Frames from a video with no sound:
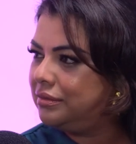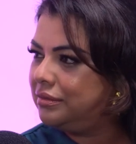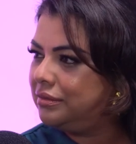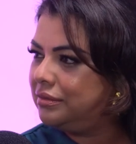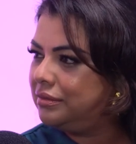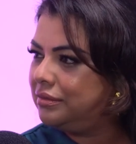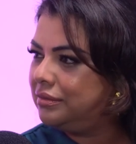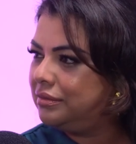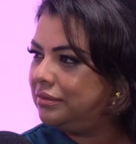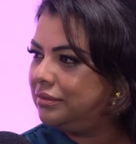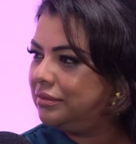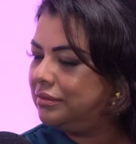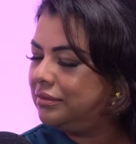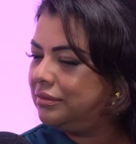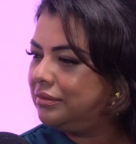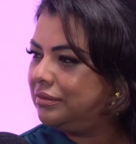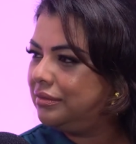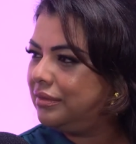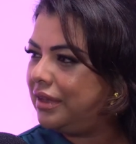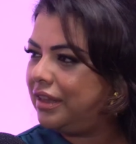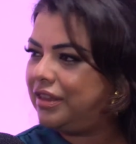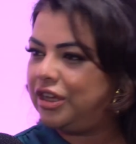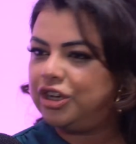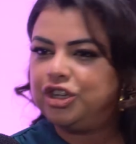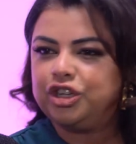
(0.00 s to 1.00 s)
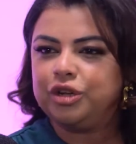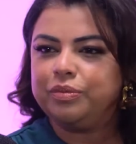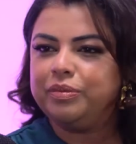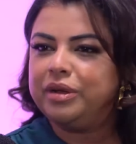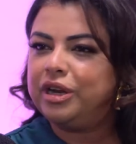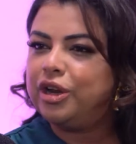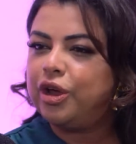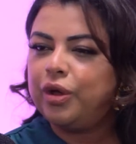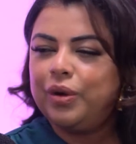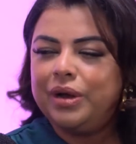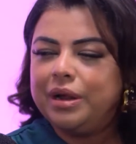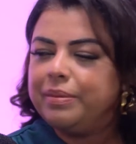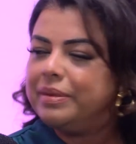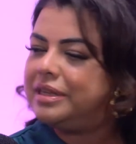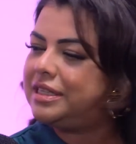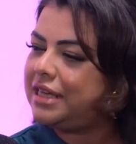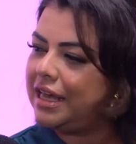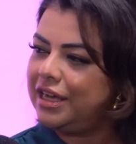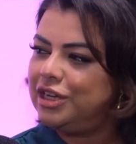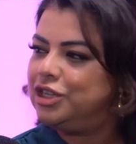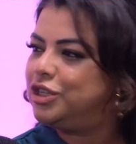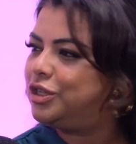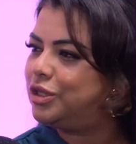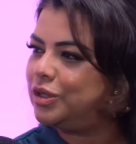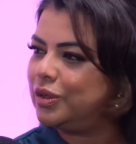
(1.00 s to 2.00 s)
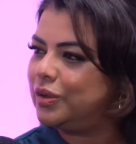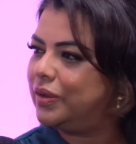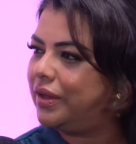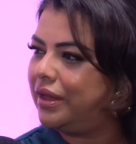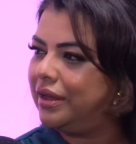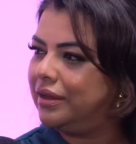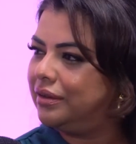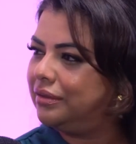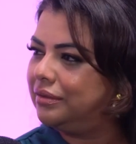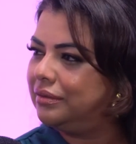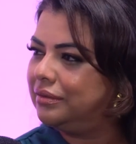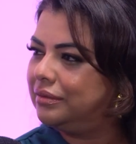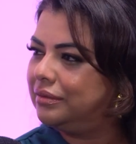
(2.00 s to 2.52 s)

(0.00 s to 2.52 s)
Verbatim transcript: And I think that there should be no limitations on that.